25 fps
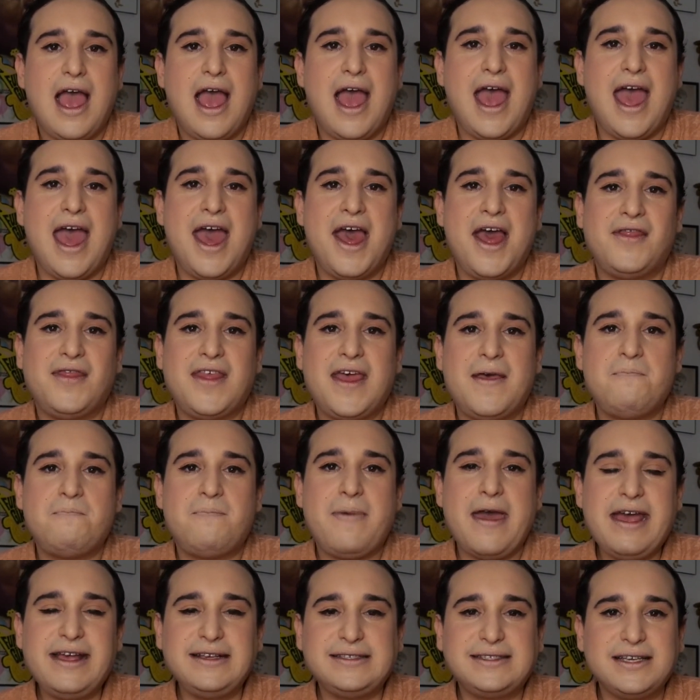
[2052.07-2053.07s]
And then
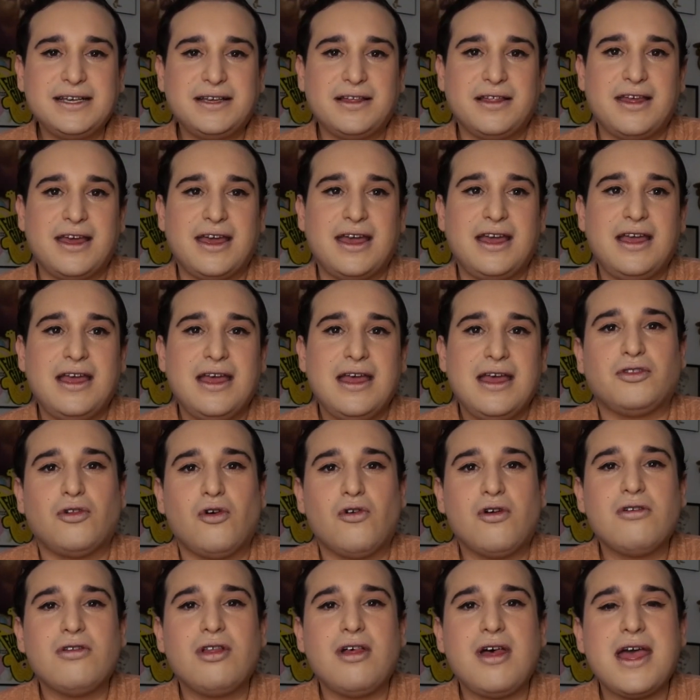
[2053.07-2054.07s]
basically,
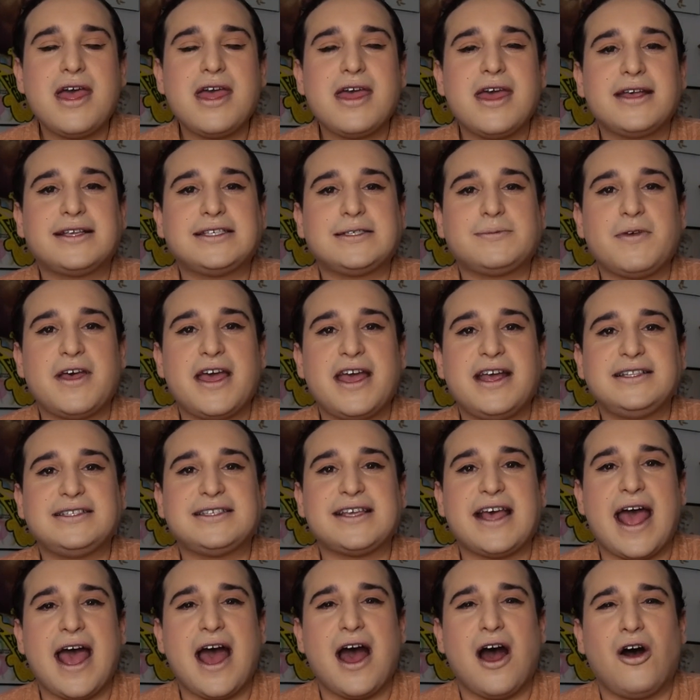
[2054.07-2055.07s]
Lorelai
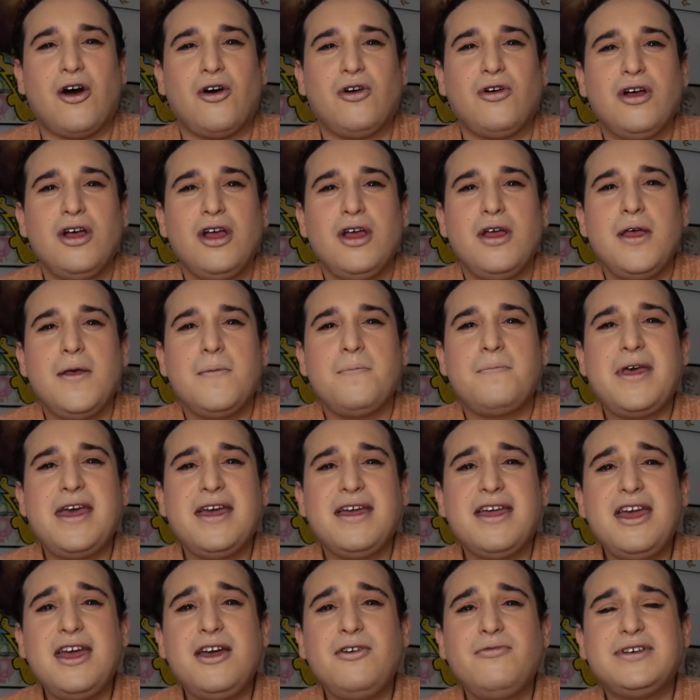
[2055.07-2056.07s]
explains how
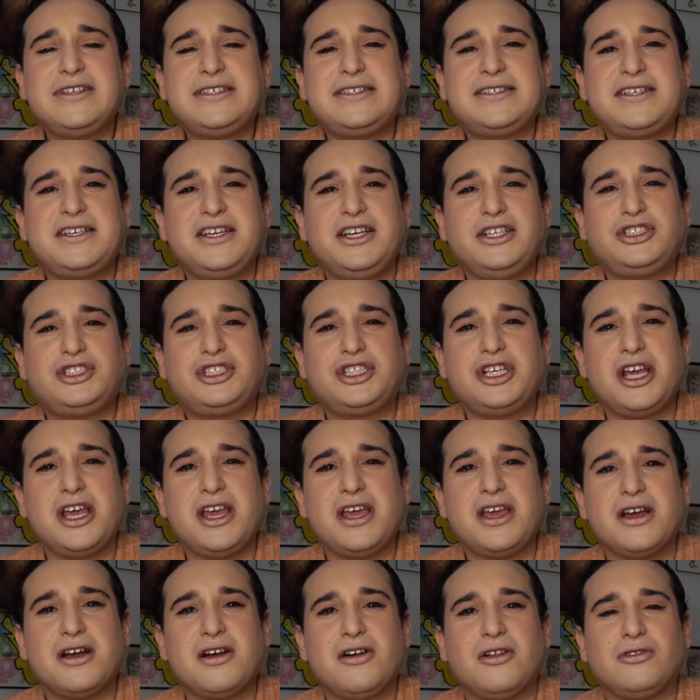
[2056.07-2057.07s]
Piggy was
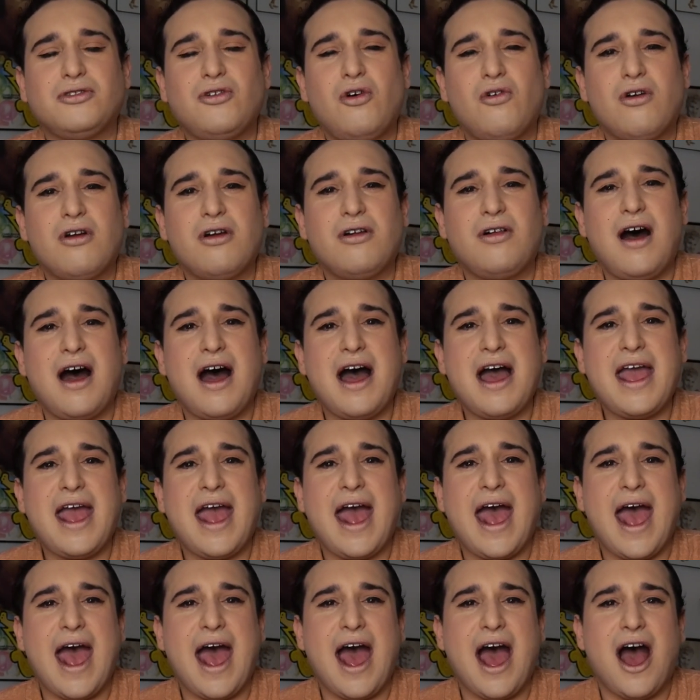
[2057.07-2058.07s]
teaching Lorelai
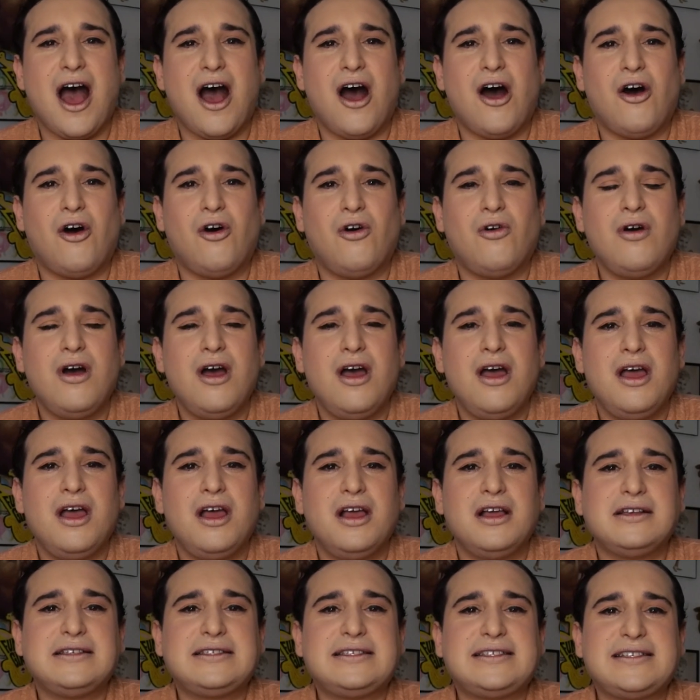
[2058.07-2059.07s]
how
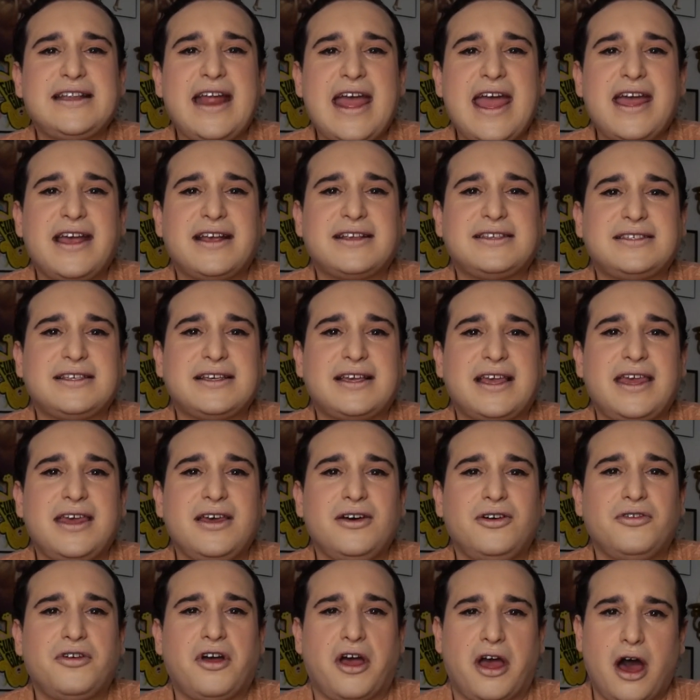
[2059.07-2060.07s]
snakes
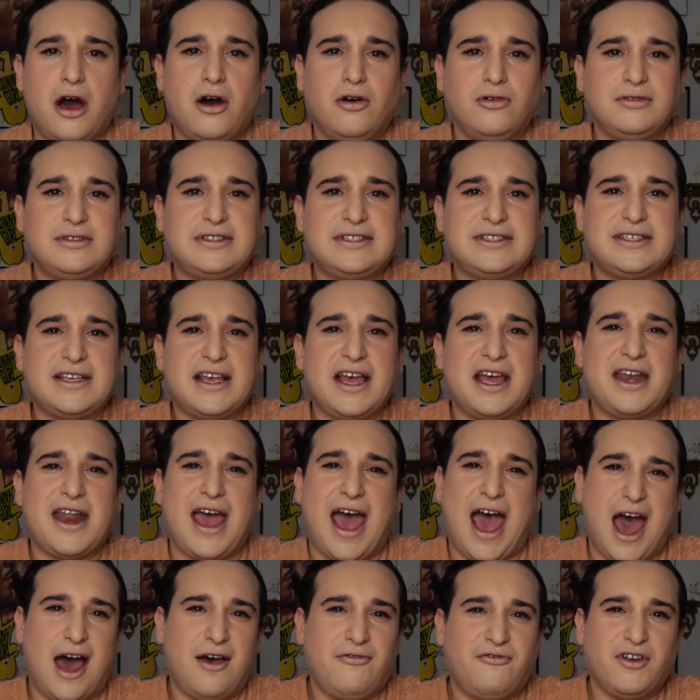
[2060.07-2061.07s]
kill goats in
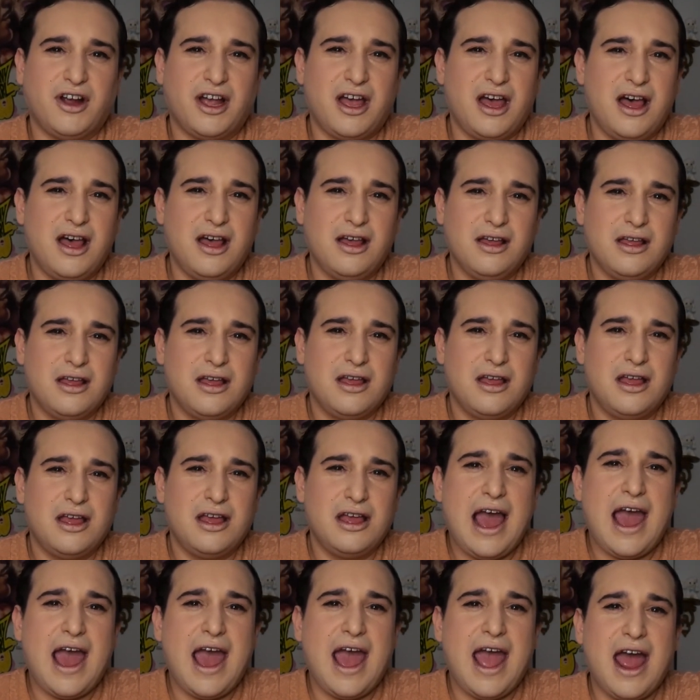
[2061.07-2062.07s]
Africa
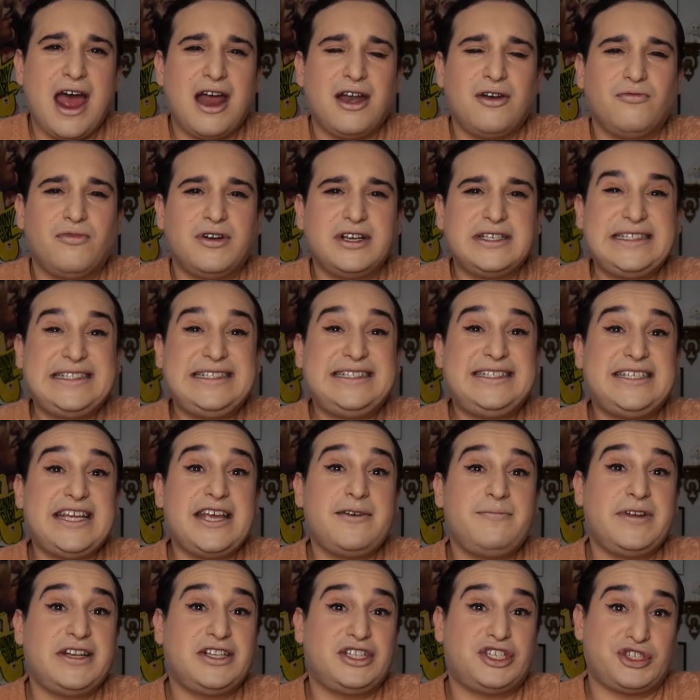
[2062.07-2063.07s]
and was
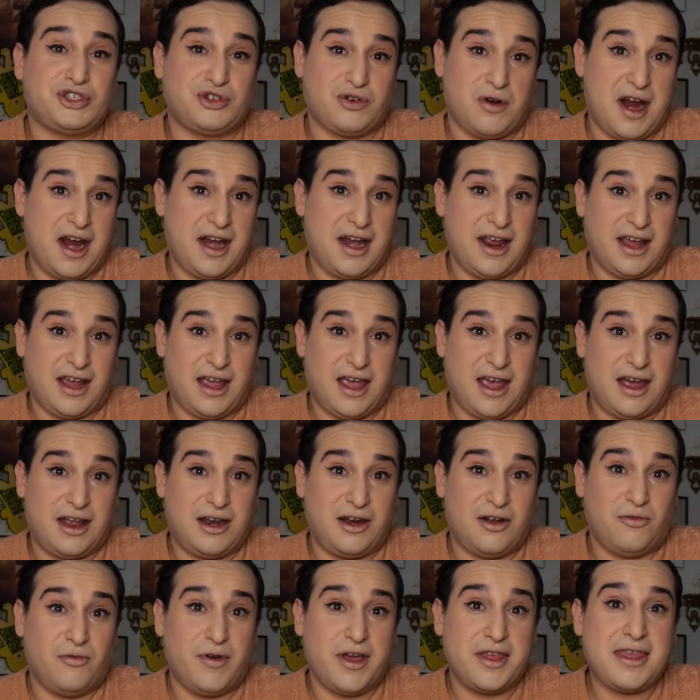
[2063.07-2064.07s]
demonstrating
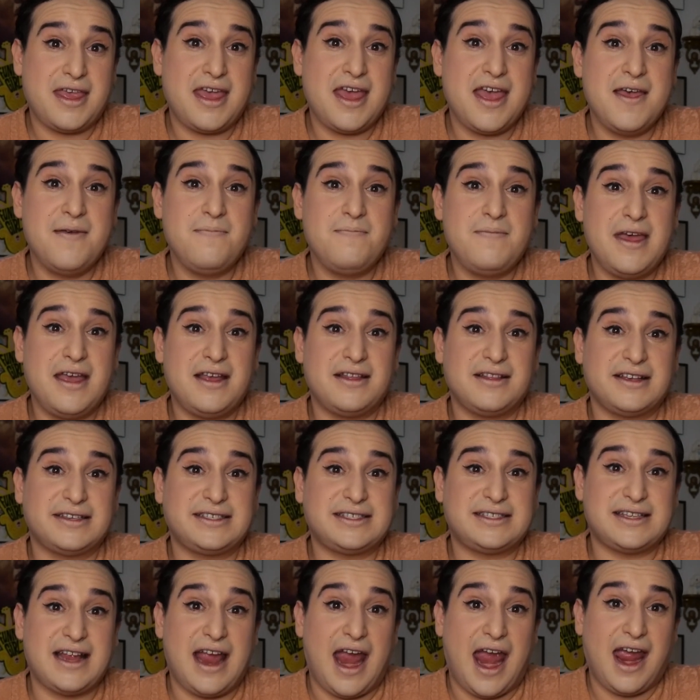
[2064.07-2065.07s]
it with him being the
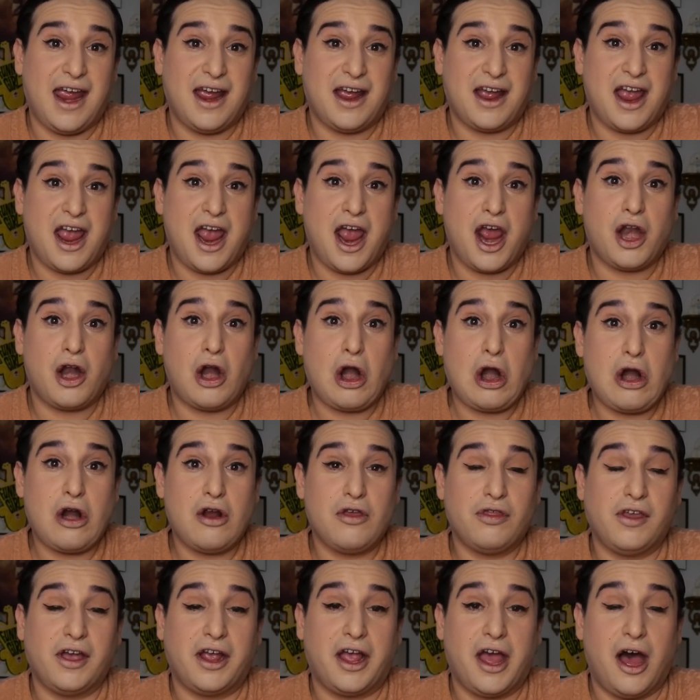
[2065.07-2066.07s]
snake and
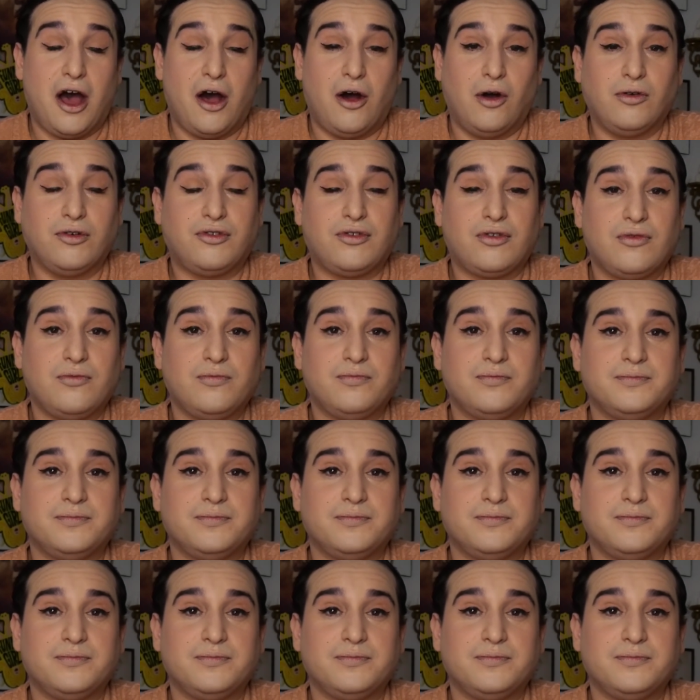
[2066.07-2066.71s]
her the goat.